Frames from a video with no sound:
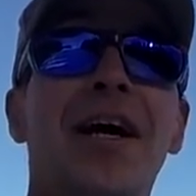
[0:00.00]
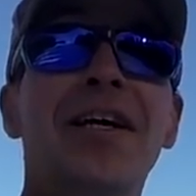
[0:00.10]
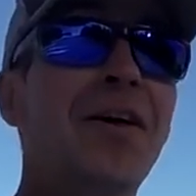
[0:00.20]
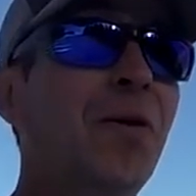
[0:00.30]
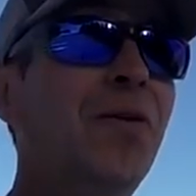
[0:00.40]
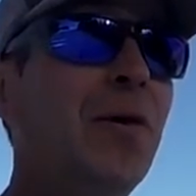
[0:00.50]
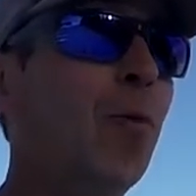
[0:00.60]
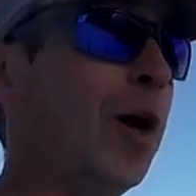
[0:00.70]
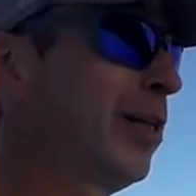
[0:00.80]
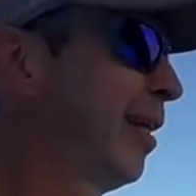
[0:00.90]
I know, they
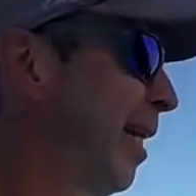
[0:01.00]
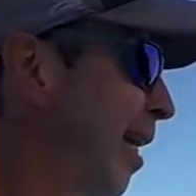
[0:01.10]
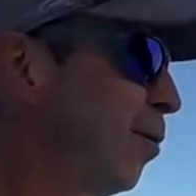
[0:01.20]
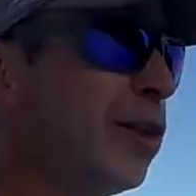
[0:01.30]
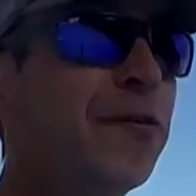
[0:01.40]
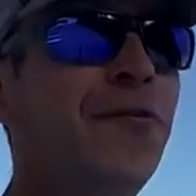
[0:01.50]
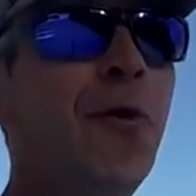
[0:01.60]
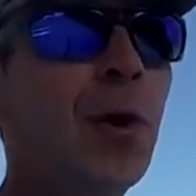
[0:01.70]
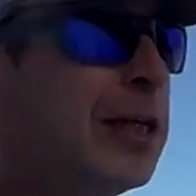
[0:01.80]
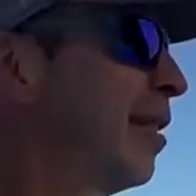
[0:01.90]
want to get out to the
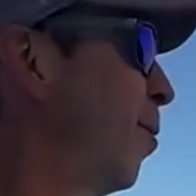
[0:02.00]
forest.